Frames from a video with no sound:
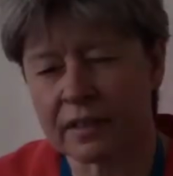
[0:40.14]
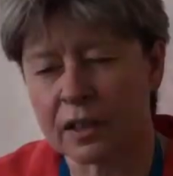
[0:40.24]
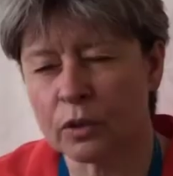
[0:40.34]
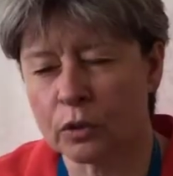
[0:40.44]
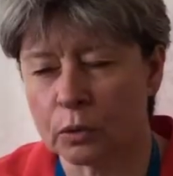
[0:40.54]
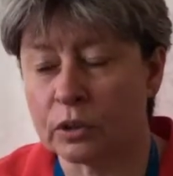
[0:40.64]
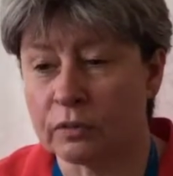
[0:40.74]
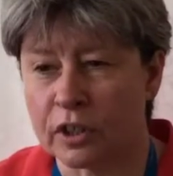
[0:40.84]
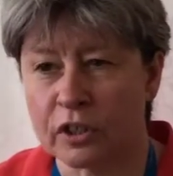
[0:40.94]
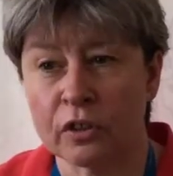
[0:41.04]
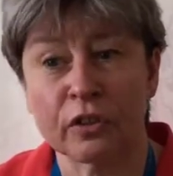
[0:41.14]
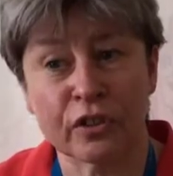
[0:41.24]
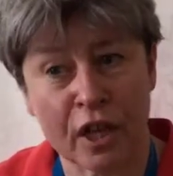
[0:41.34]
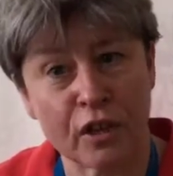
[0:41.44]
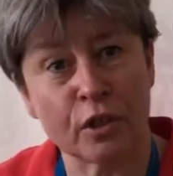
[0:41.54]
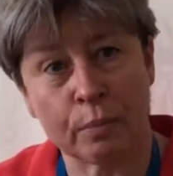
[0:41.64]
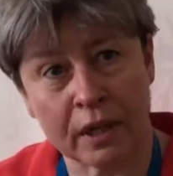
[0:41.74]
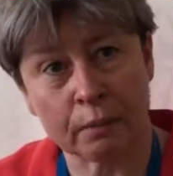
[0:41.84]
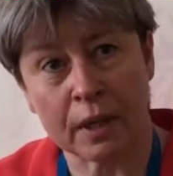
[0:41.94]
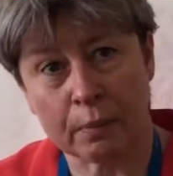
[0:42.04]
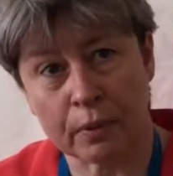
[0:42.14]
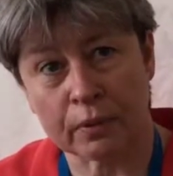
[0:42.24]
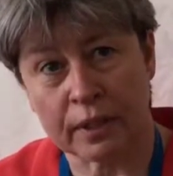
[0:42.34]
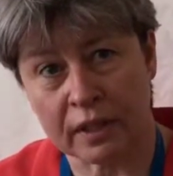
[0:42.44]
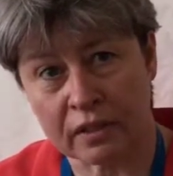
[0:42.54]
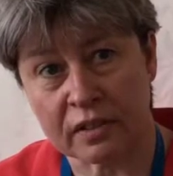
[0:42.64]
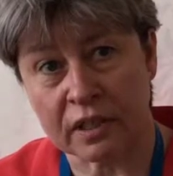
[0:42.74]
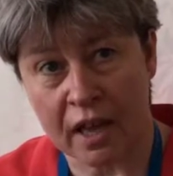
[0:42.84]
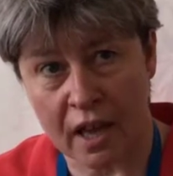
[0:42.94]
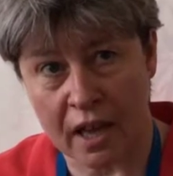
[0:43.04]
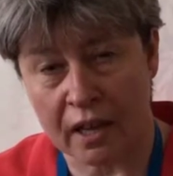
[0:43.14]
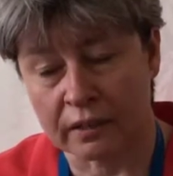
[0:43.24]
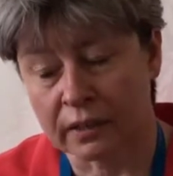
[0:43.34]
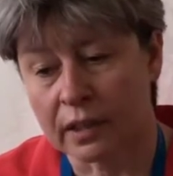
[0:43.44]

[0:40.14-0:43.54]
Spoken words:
those sort of issues that tend to bring people into care.